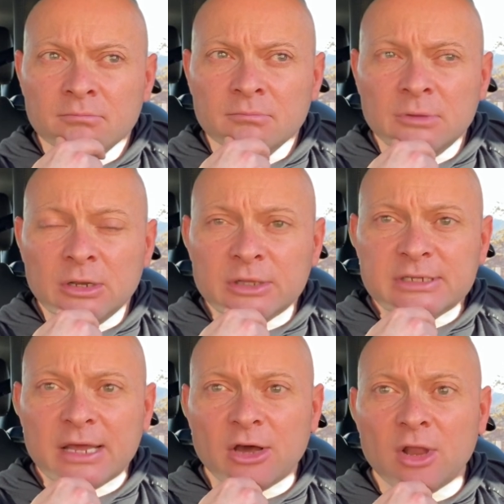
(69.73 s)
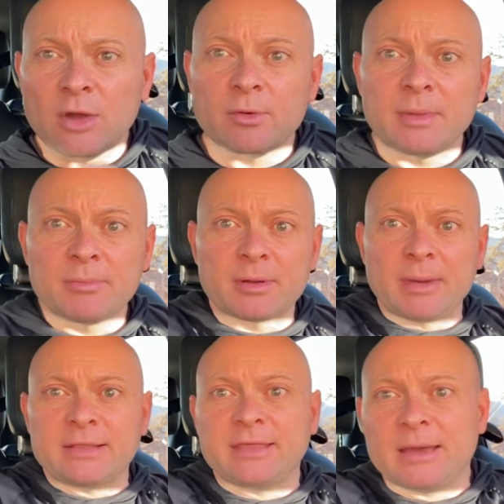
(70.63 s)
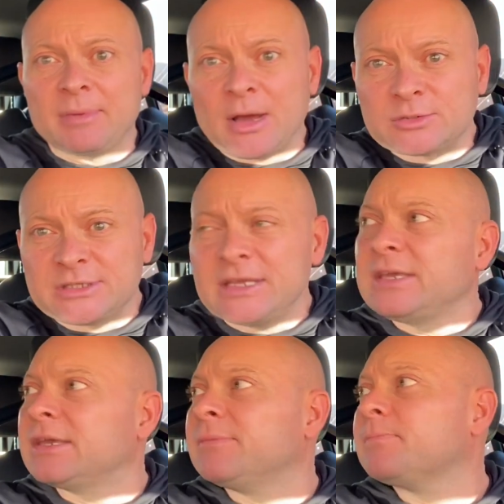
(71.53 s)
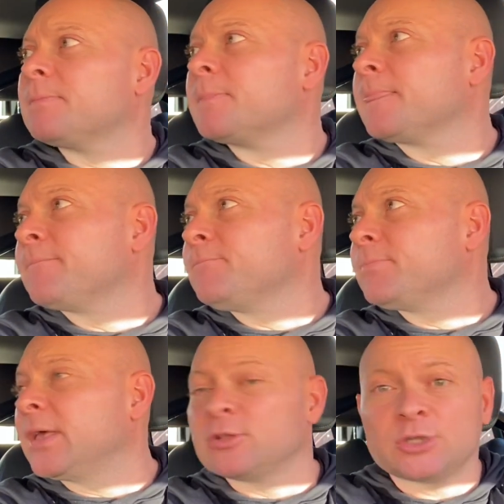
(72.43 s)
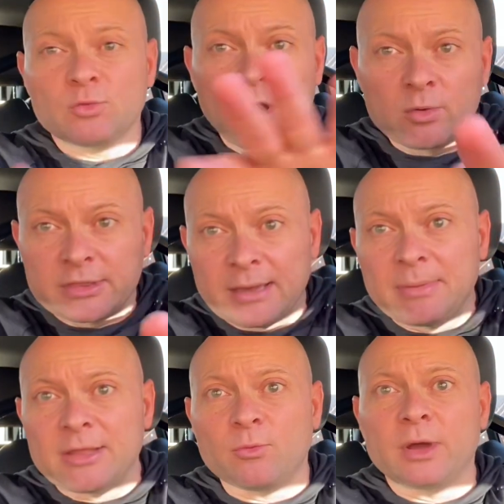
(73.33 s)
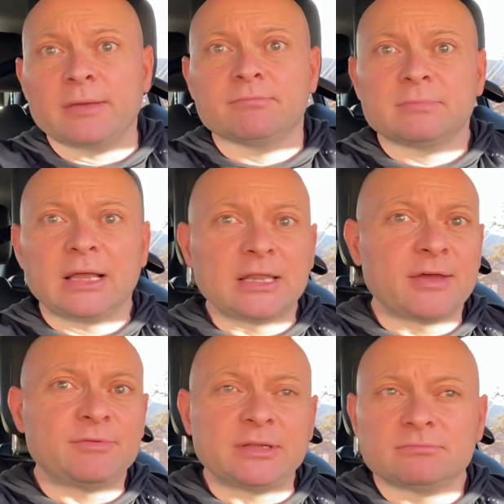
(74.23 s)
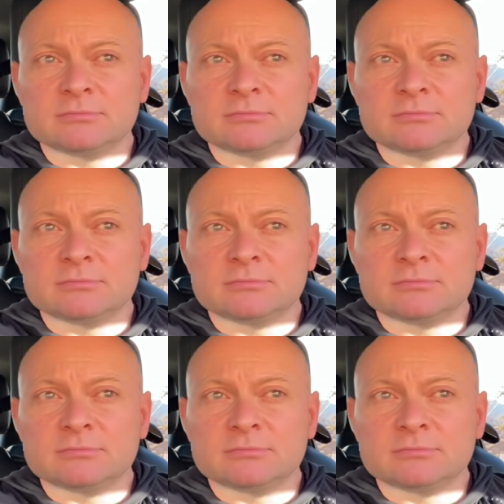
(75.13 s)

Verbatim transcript: you know, it's kind of all I remember about that. But I was thinking, and there's nothing wrong with that, by the way. I loved it.